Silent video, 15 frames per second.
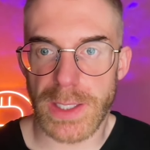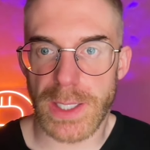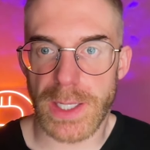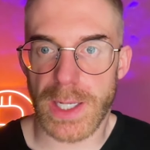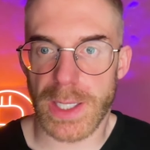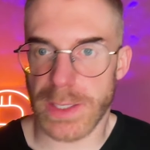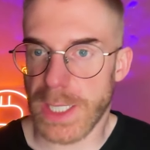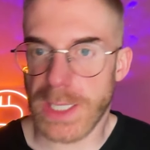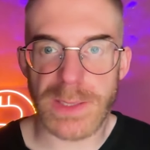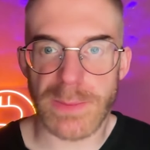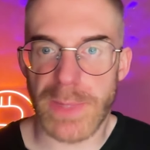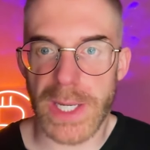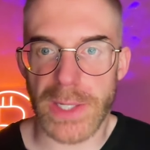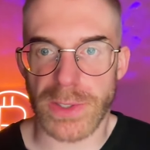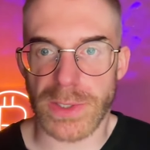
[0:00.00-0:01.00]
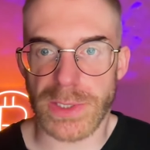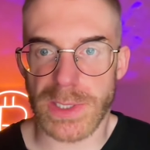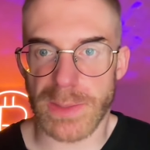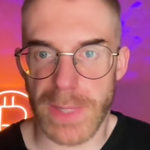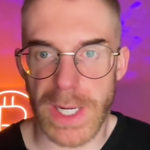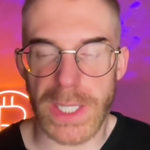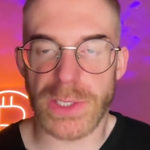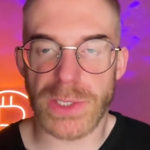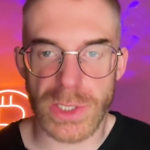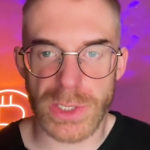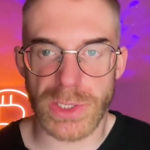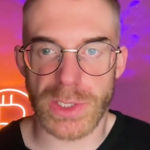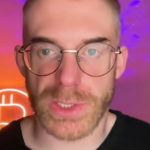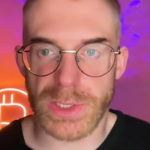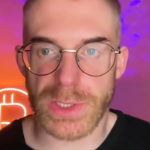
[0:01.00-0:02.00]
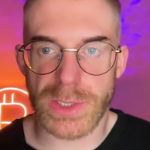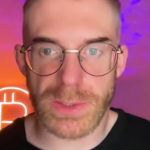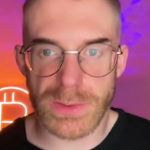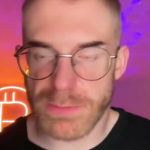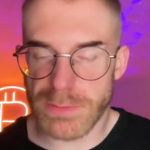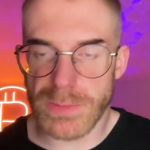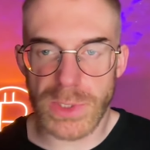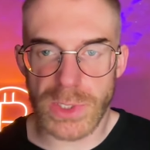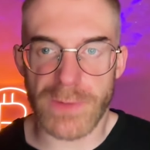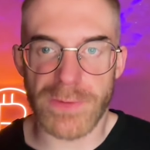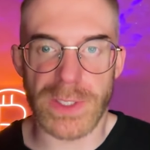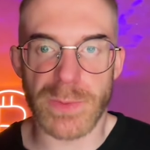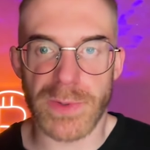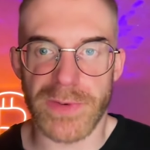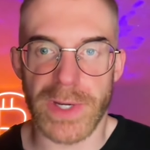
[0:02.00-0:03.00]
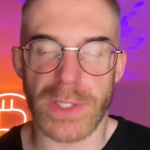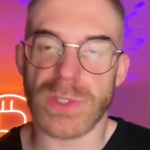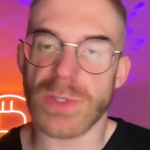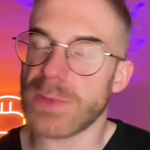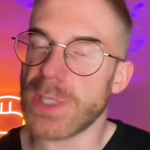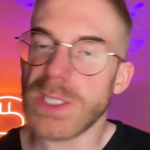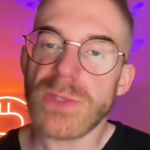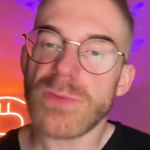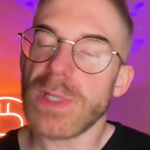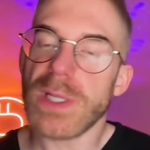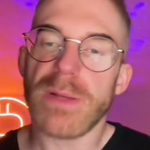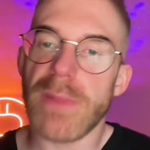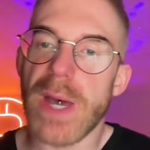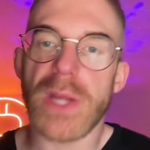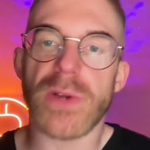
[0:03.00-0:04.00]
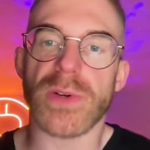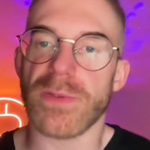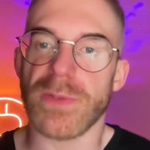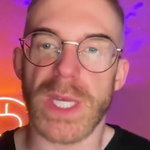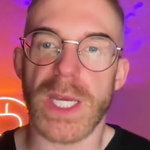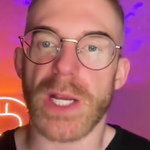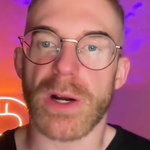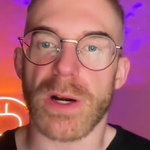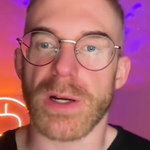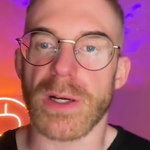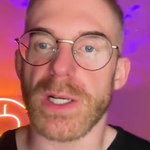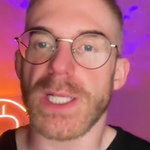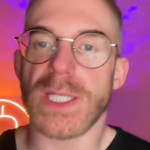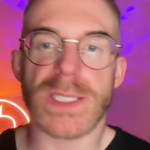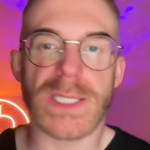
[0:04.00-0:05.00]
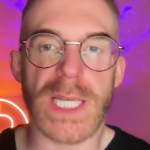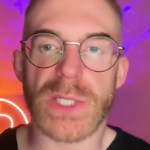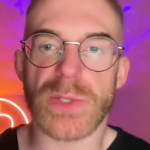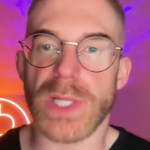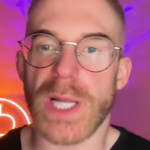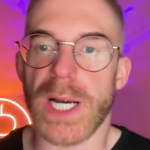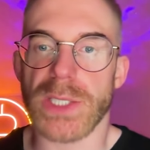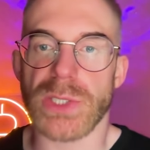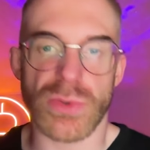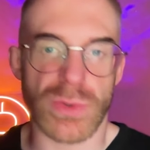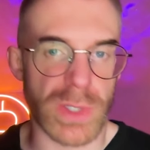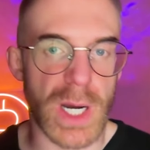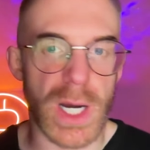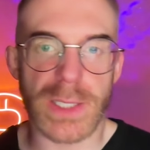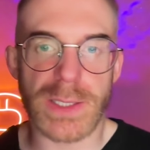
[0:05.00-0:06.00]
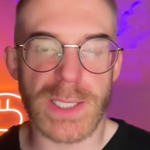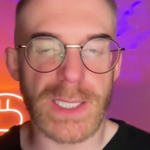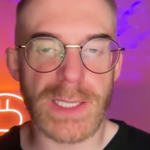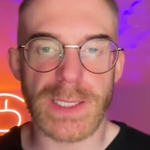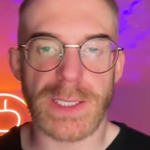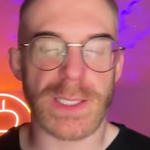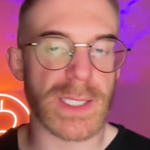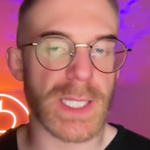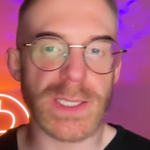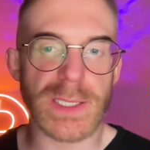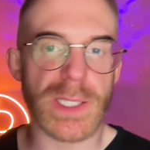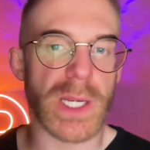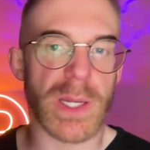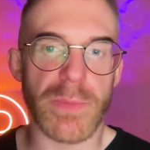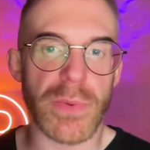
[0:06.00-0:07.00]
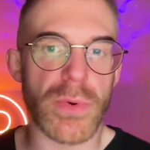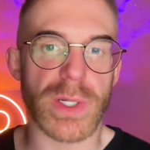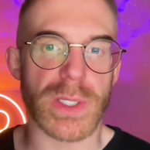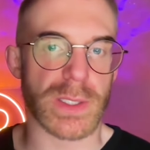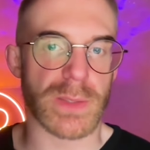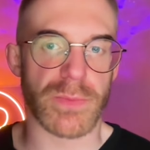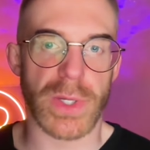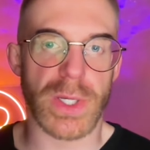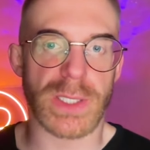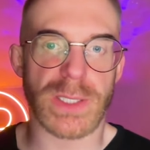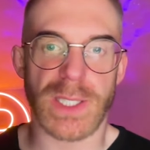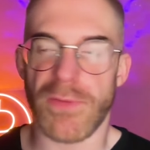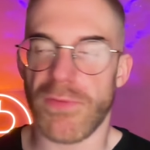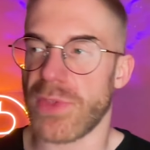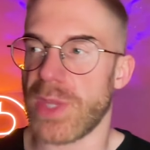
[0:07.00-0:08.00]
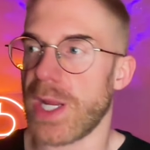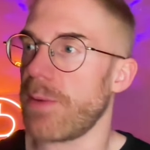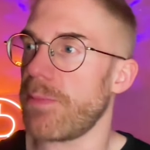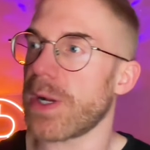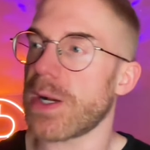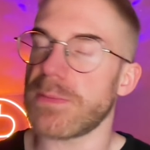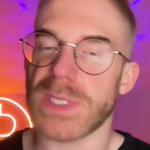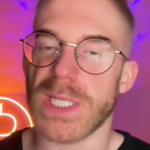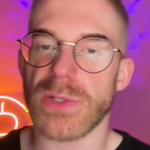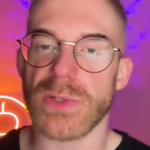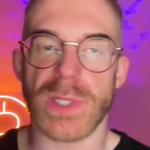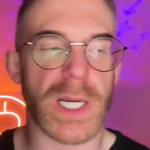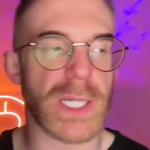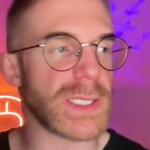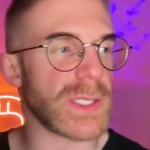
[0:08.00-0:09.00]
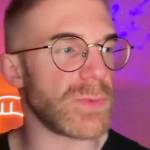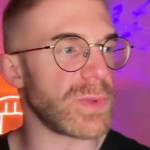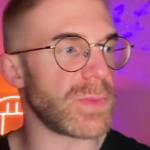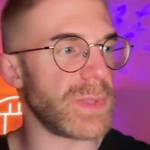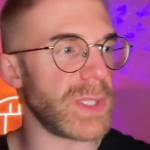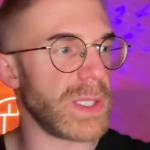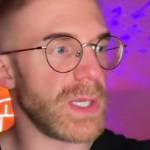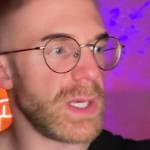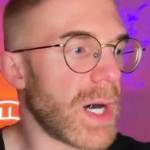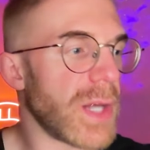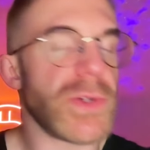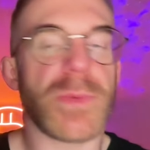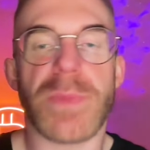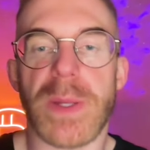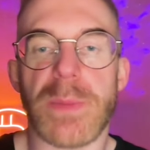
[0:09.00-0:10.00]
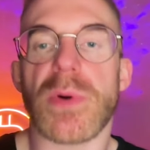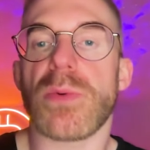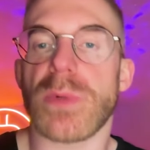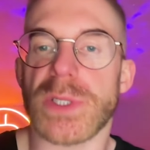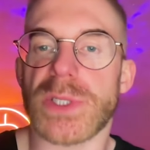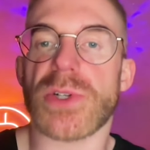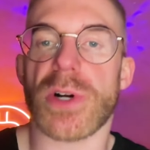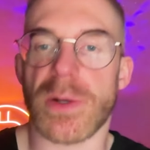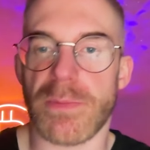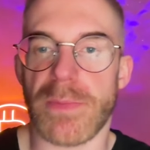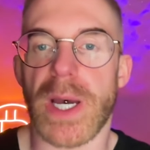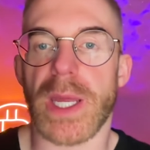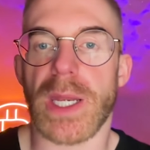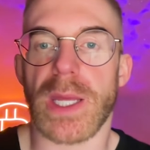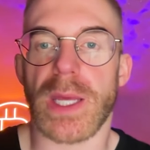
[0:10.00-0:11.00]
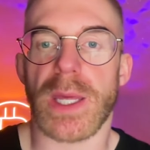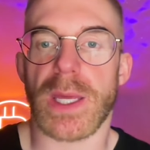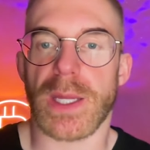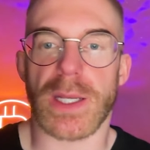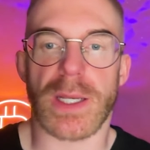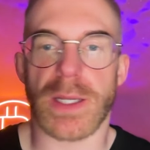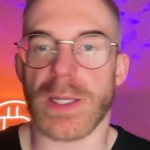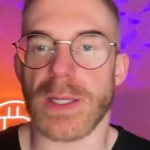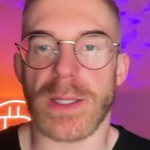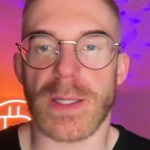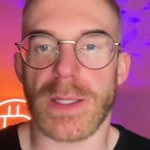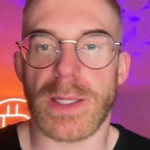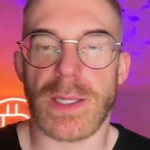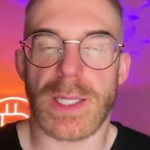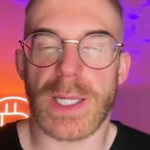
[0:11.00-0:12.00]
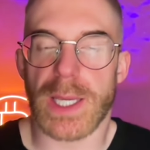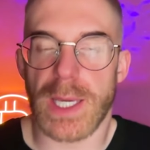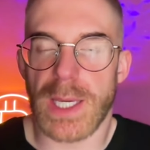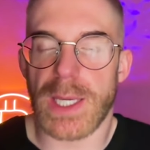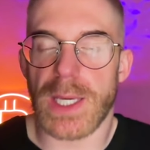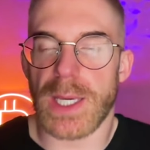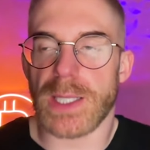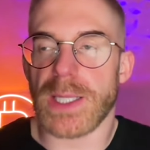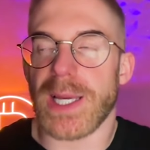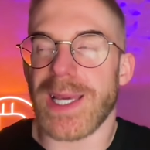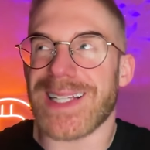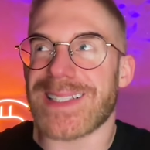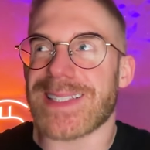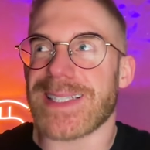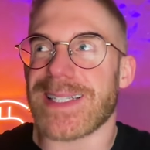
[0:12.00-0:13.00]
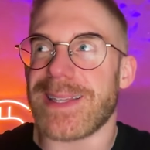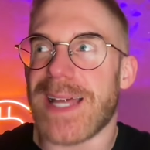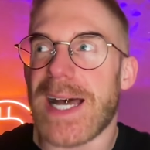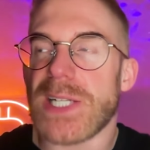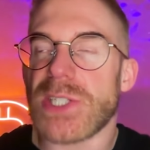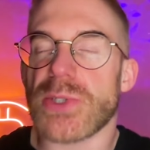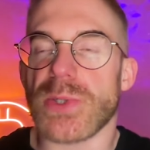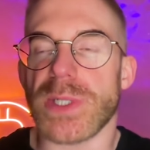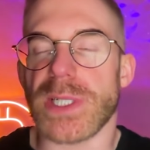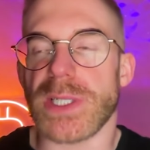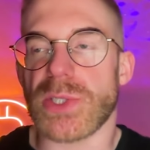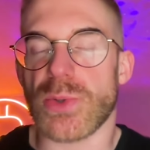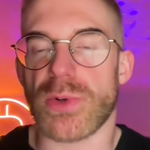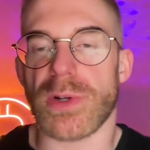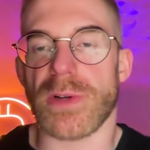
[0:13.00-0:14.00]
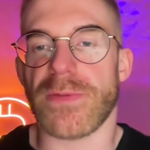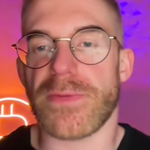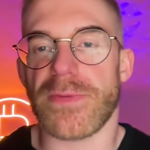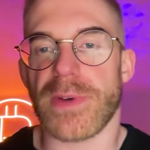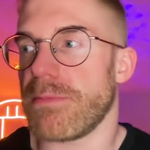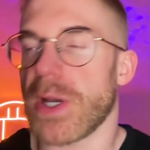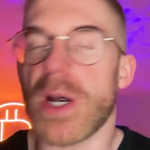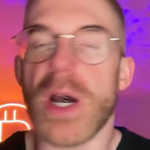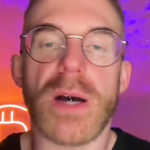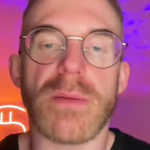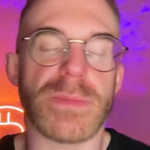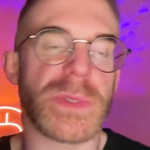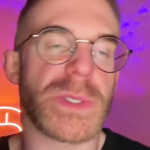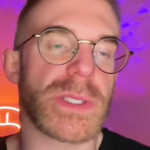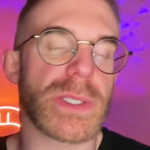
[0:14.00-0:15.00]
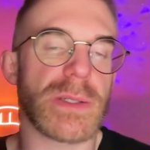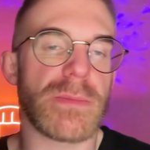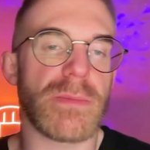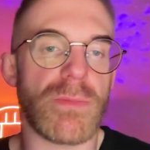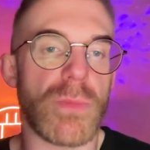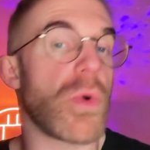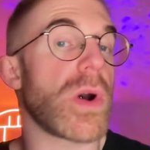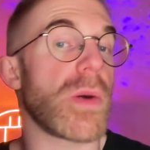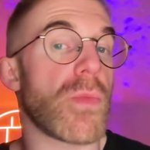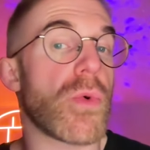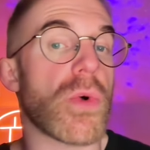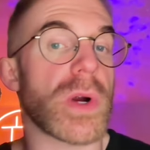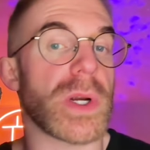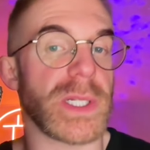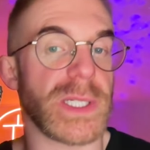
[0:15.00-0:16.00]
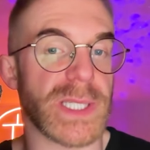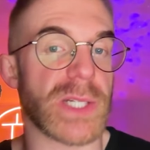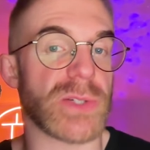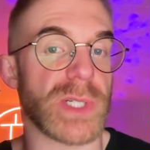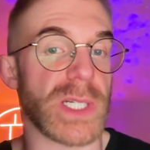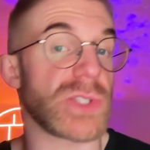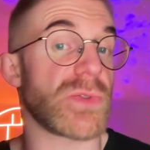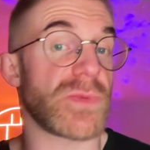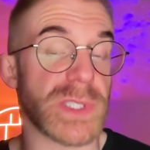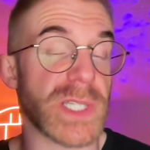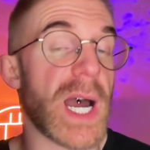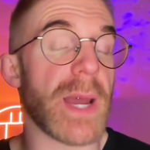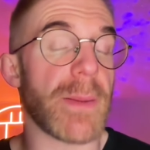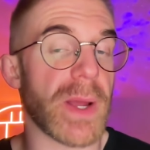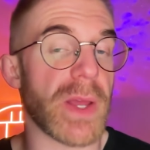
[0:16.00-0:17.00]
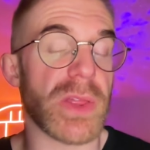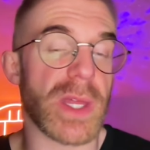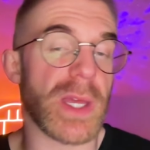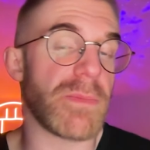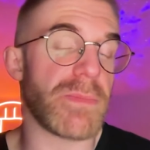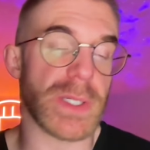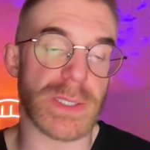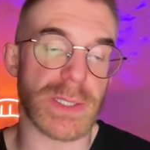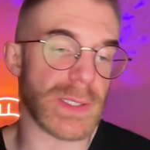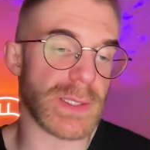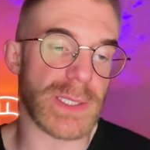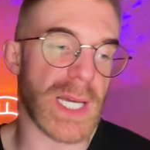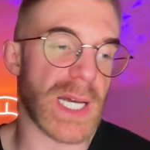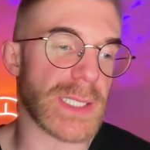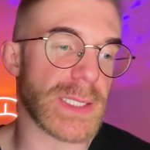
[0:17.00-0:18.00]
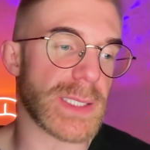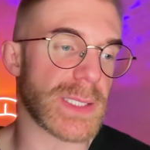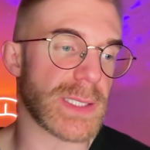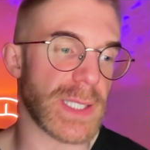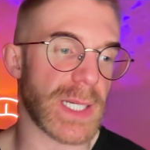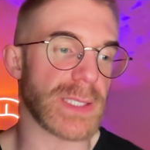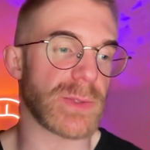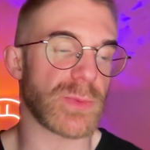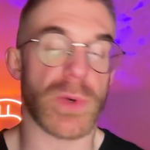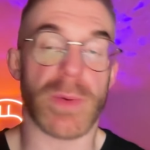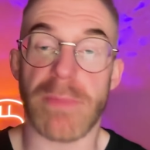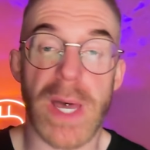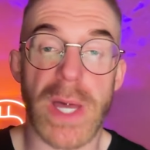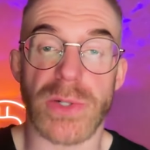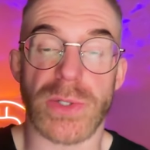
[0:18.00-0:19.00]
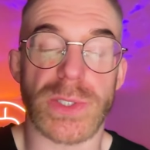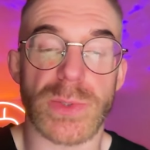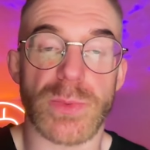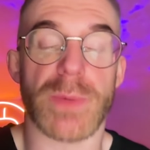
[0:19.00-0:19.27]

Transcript: uh, not the miners. The miners are just service providers, so it doesn't really matter if they are centralized or not. That's that's not important, because if they become centralized, it would be other people will start mining and. Uh, Like it, it, it naturally sort of becomes more and more decentralized over time, I think, but that's not what matters.